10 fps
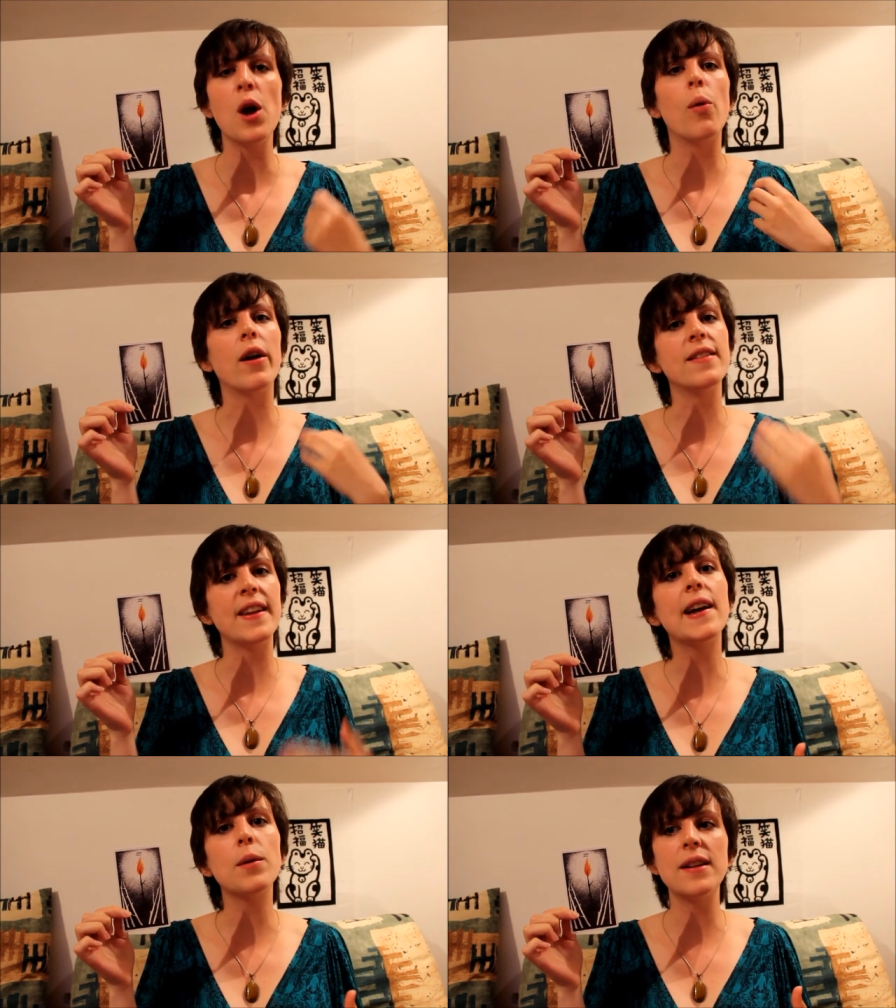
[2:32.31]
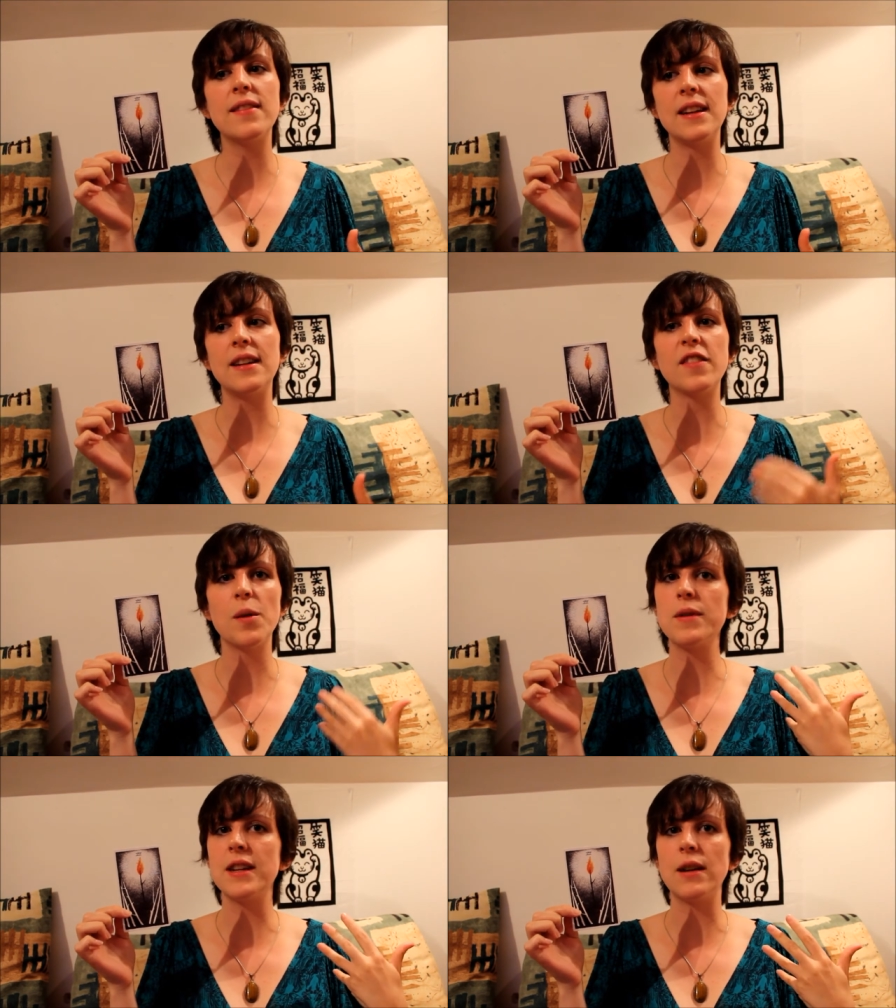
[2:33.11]
Whereas here we see
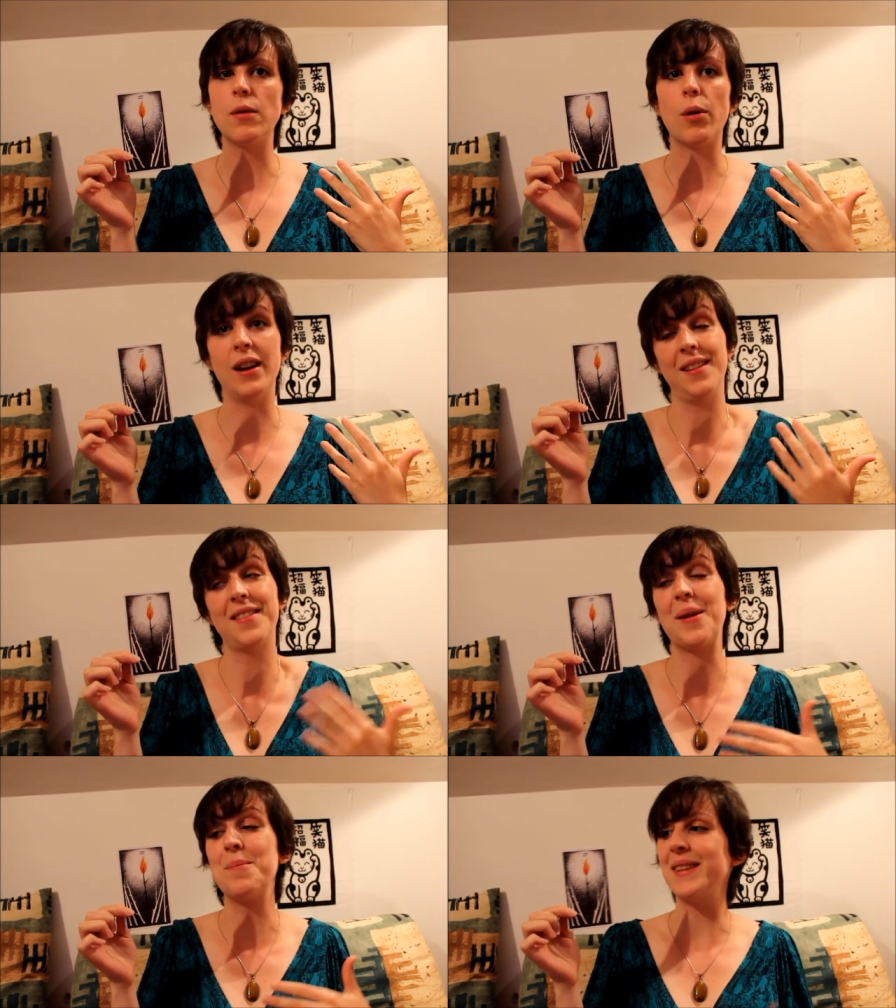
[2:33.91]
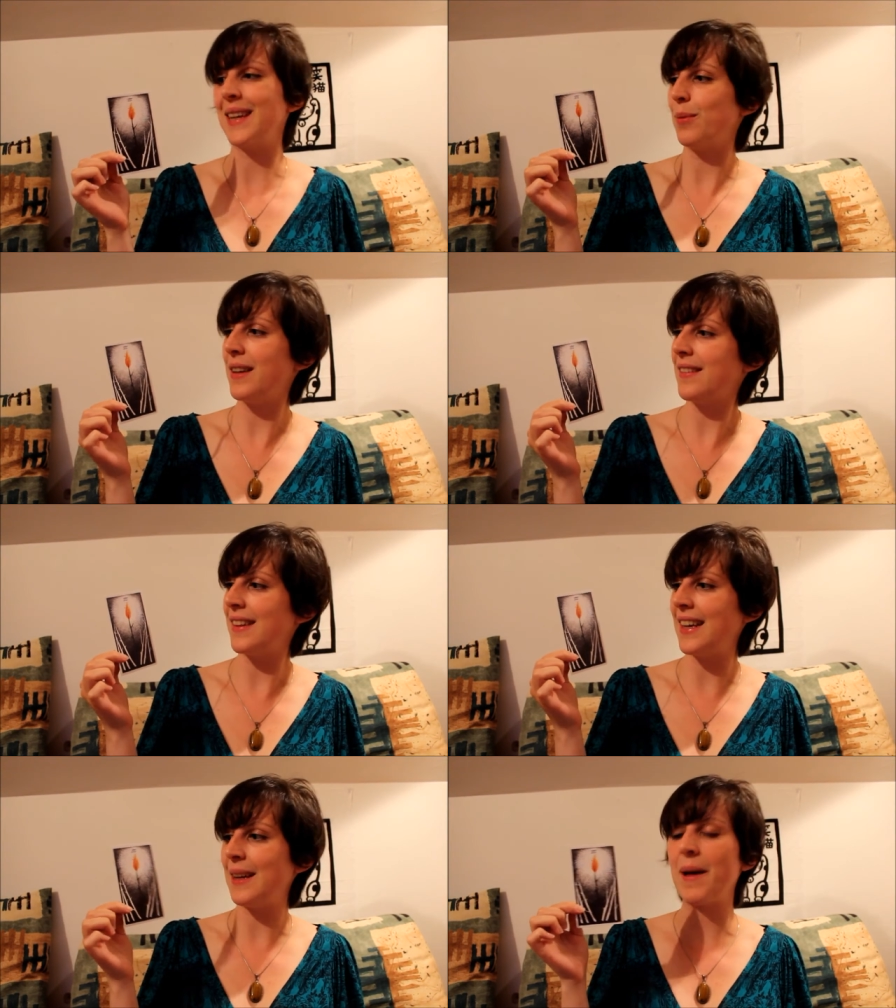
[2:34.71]
we
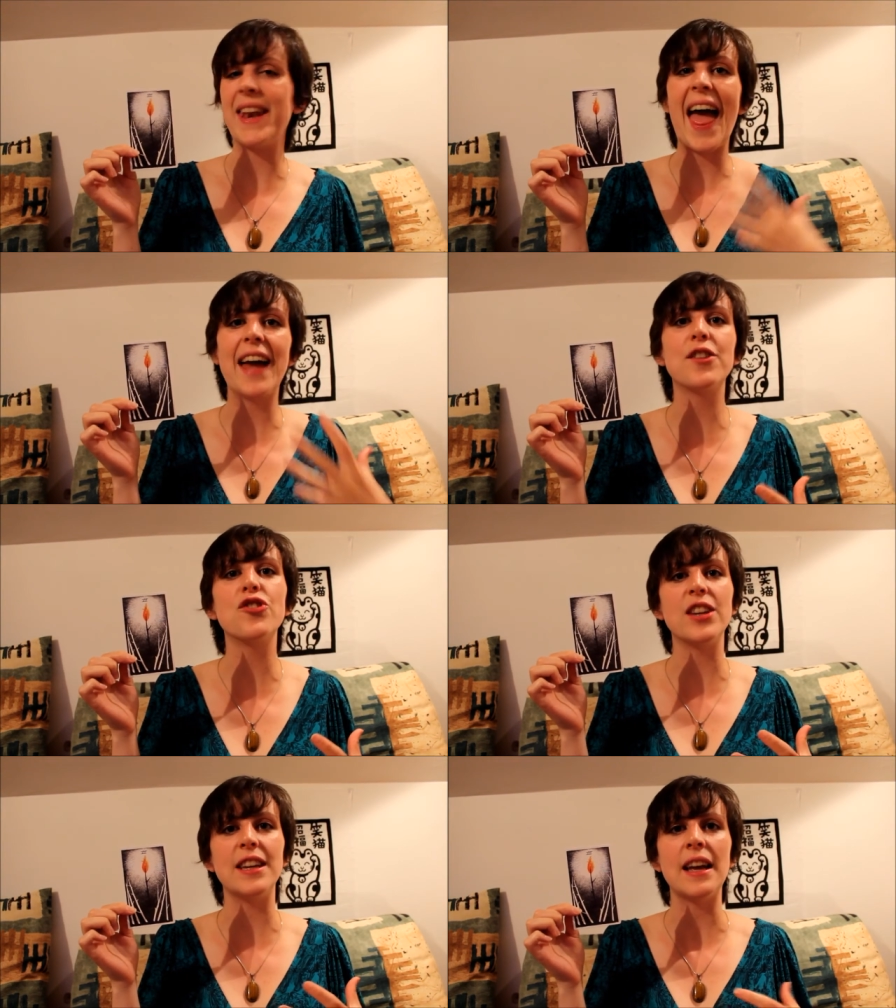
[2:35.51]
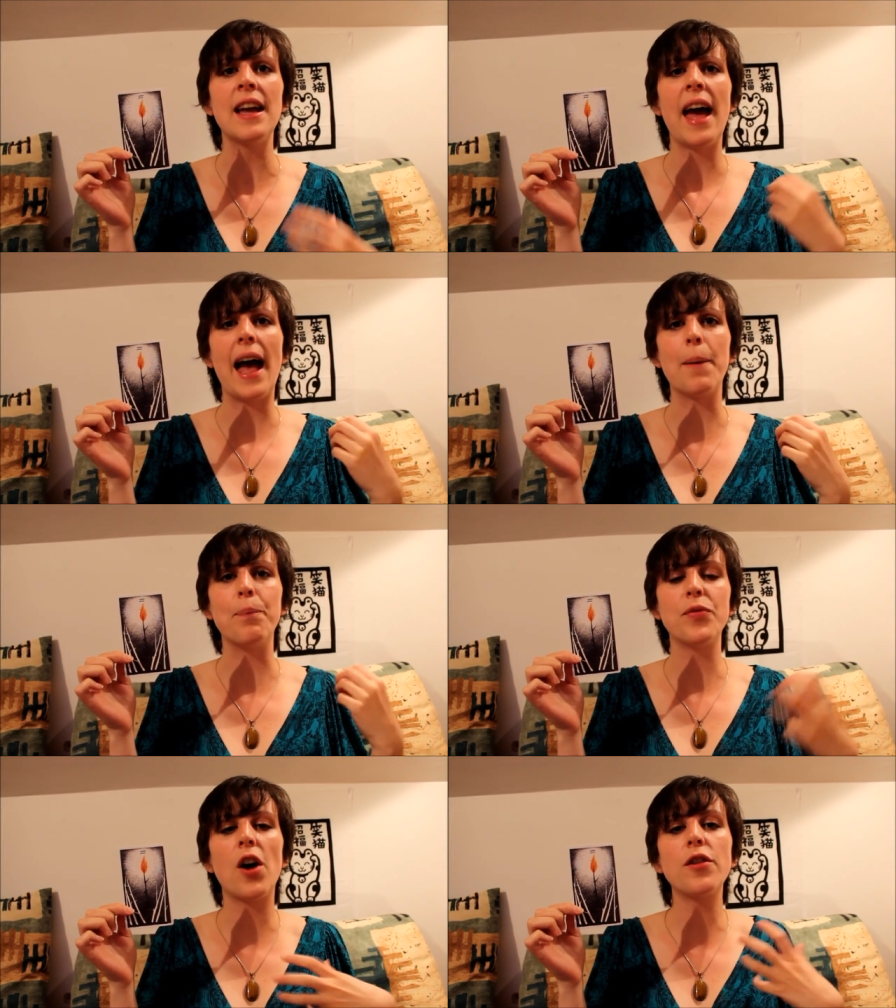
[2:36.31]
see an energy,
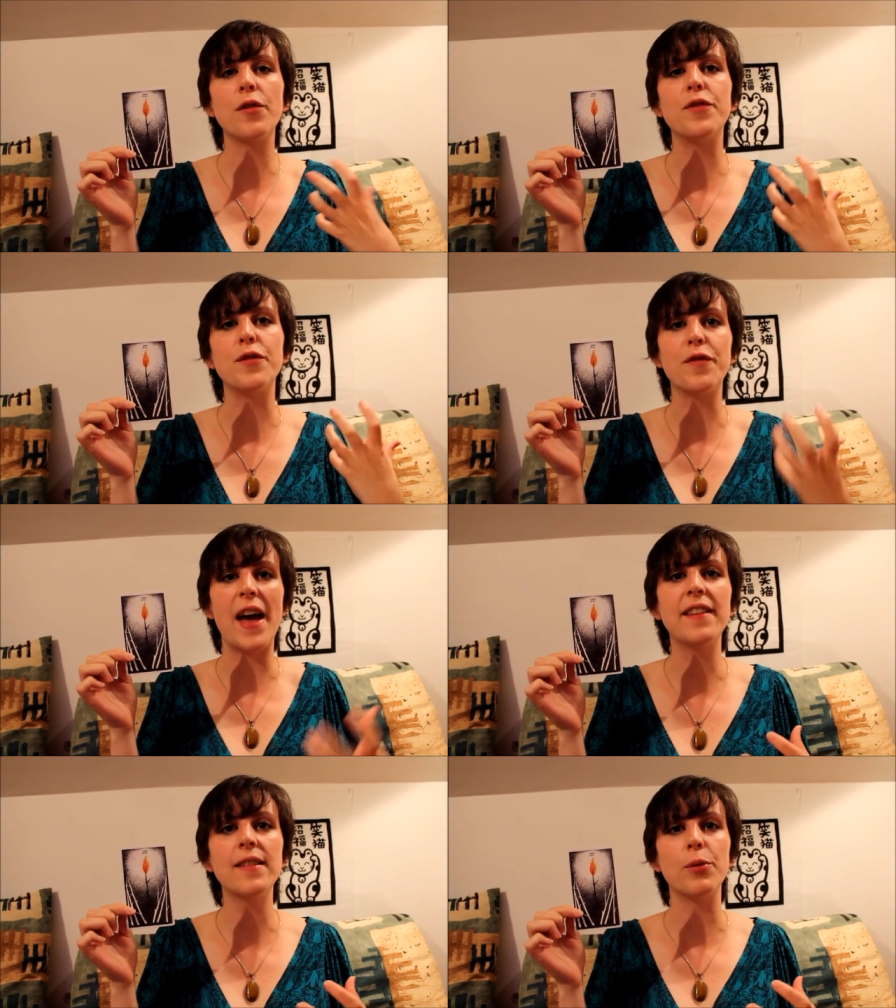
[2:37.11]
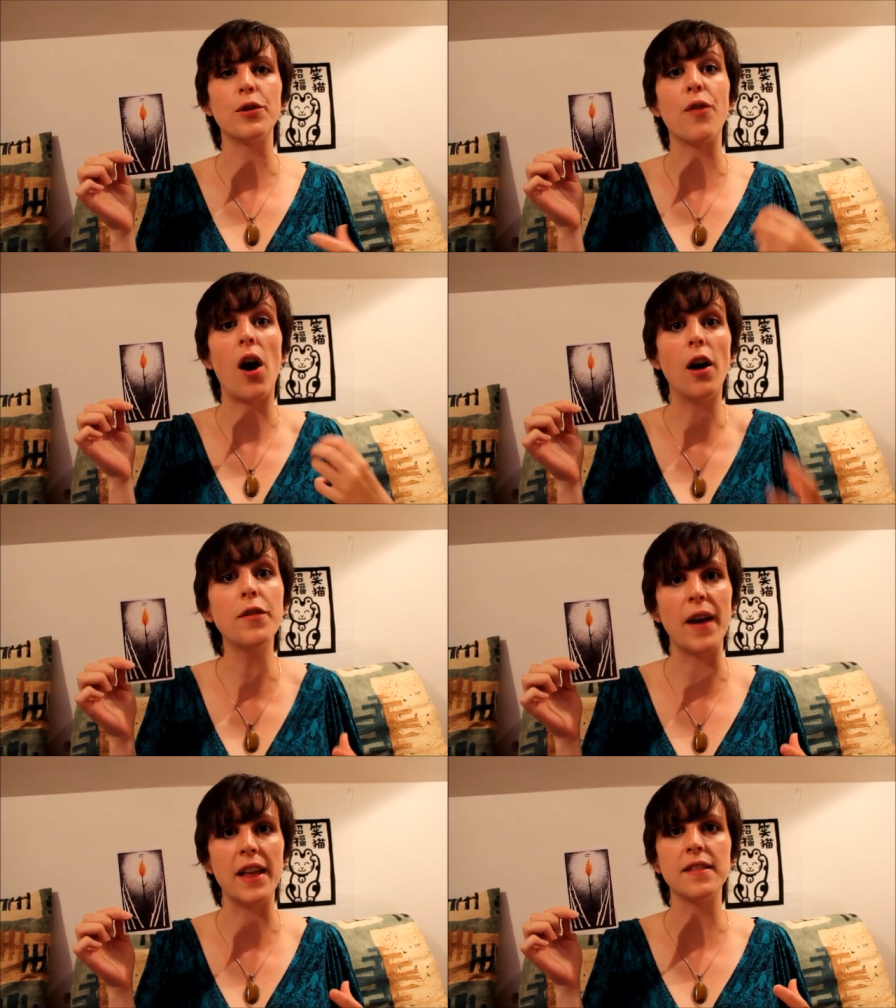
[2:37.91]
not of defense, but of
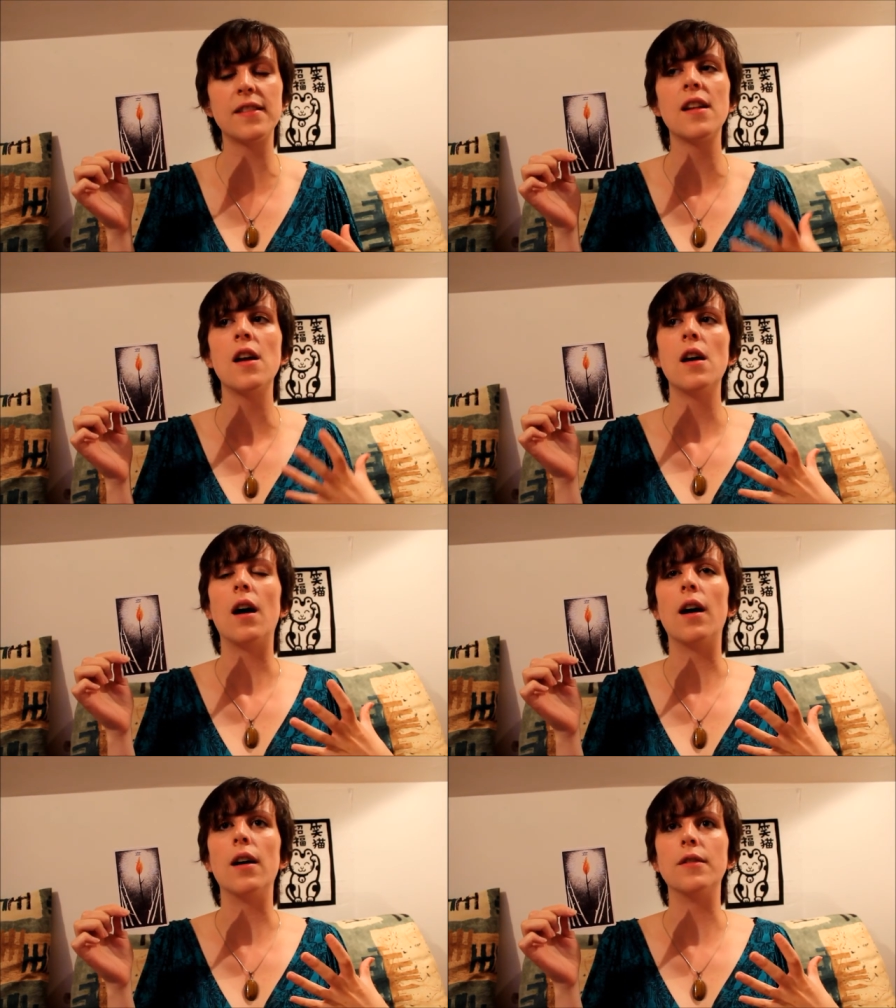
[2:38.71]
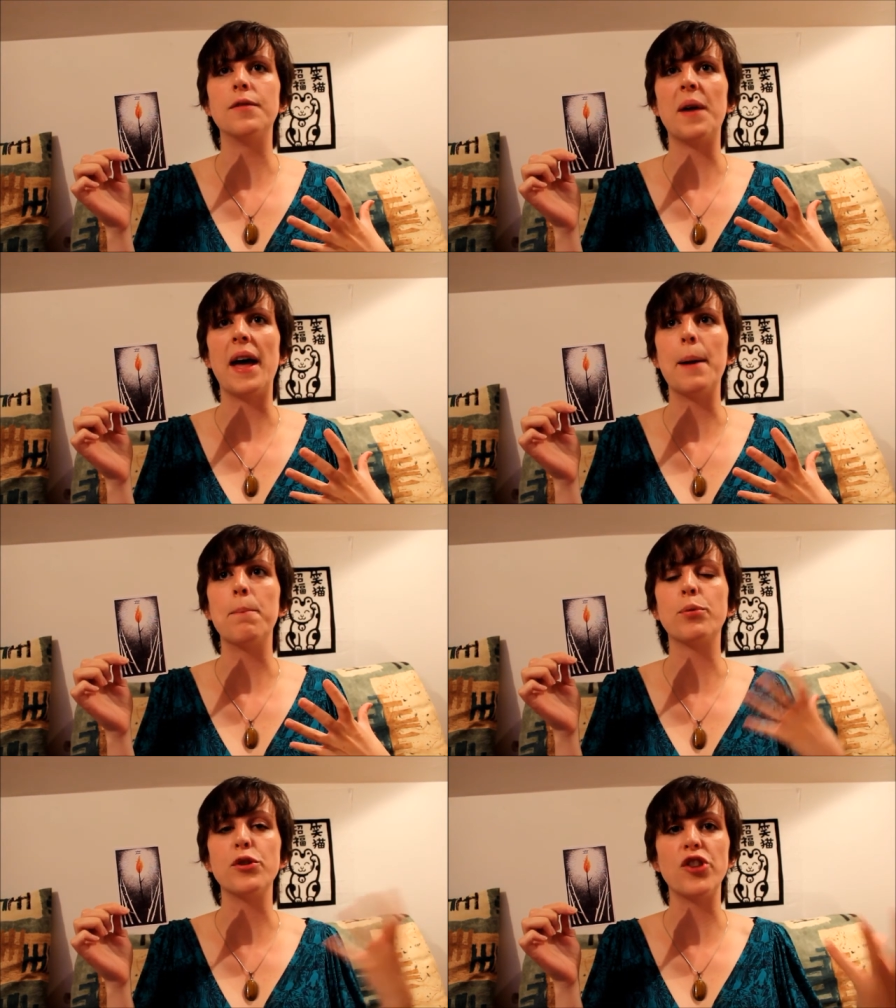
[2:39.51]
offense, of
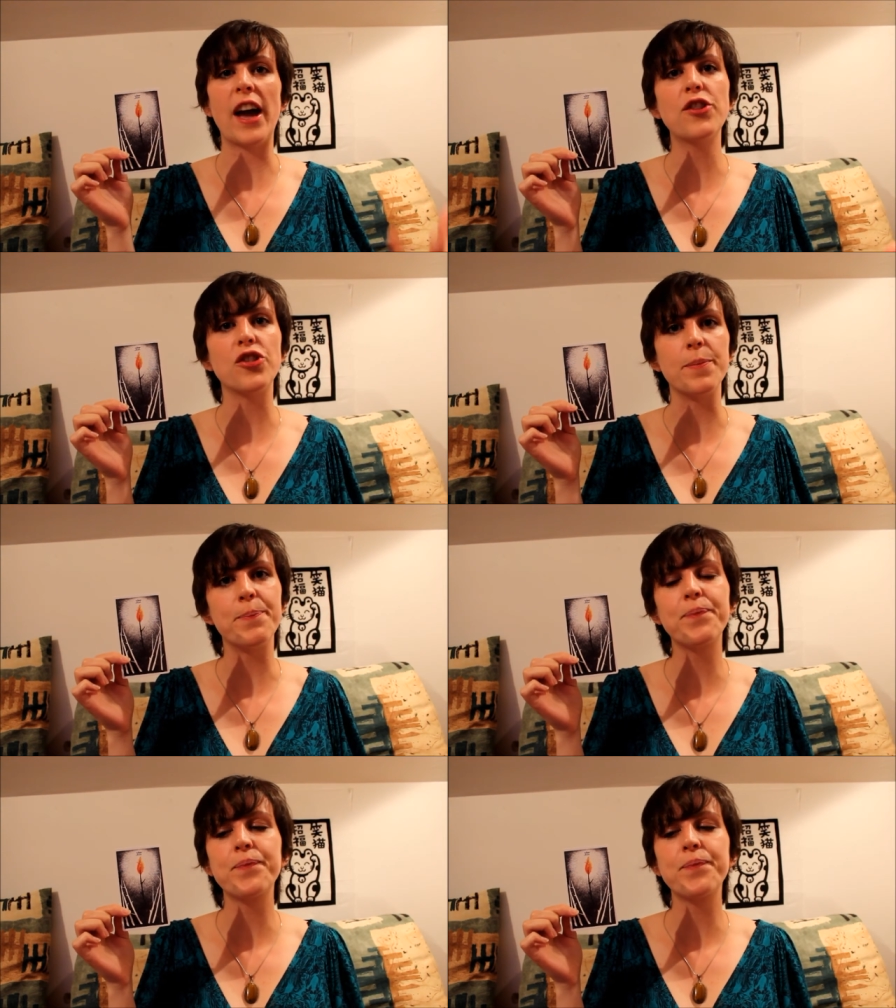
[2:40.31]
projection,